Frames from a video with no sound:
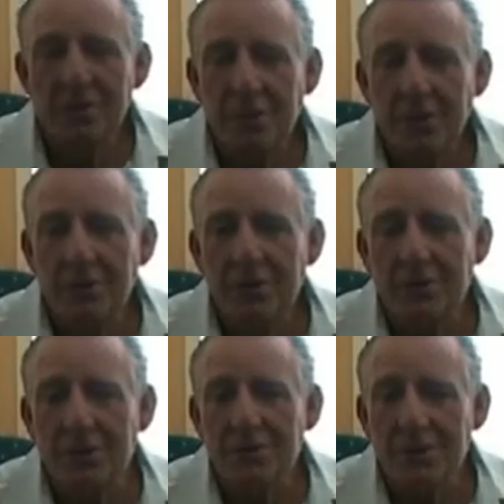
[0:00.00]
my
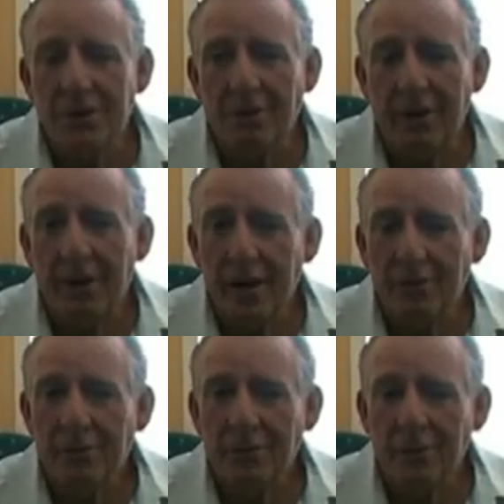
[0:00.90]
experiences that I
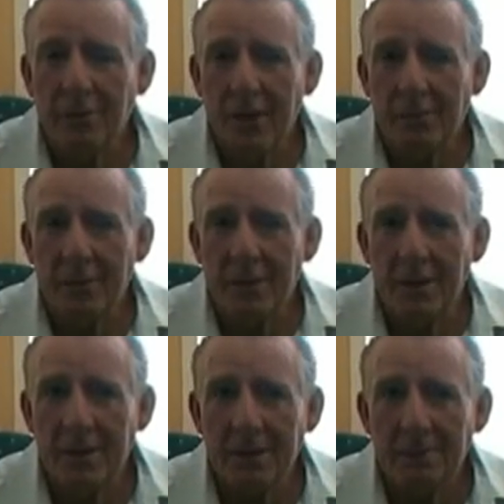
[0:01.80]
had through rugby
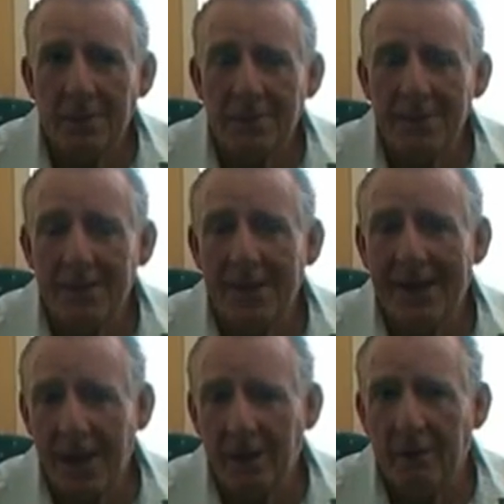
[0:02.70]
league, particularly
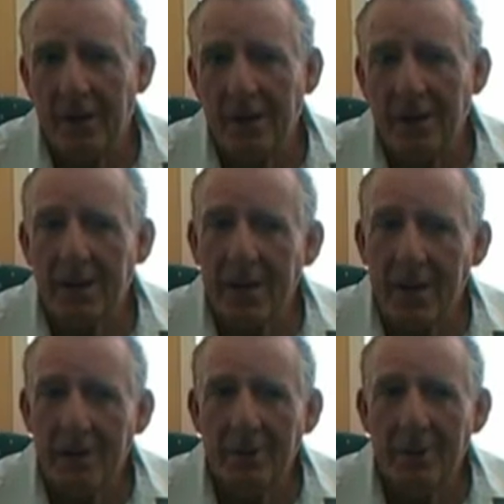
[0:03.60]
in A grade in
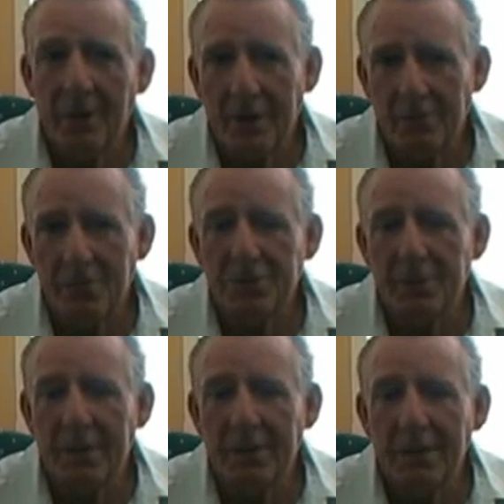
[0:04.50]
Darwin and in
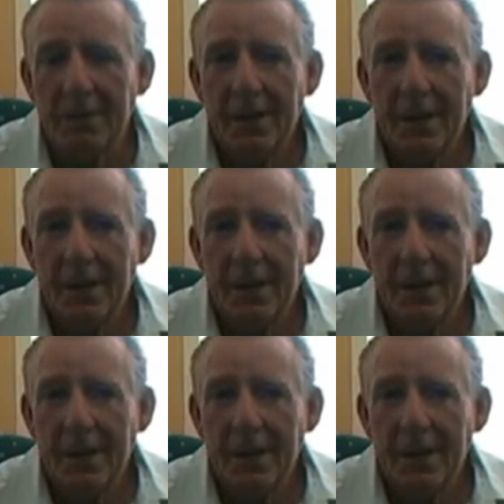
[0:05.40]
Brisbane,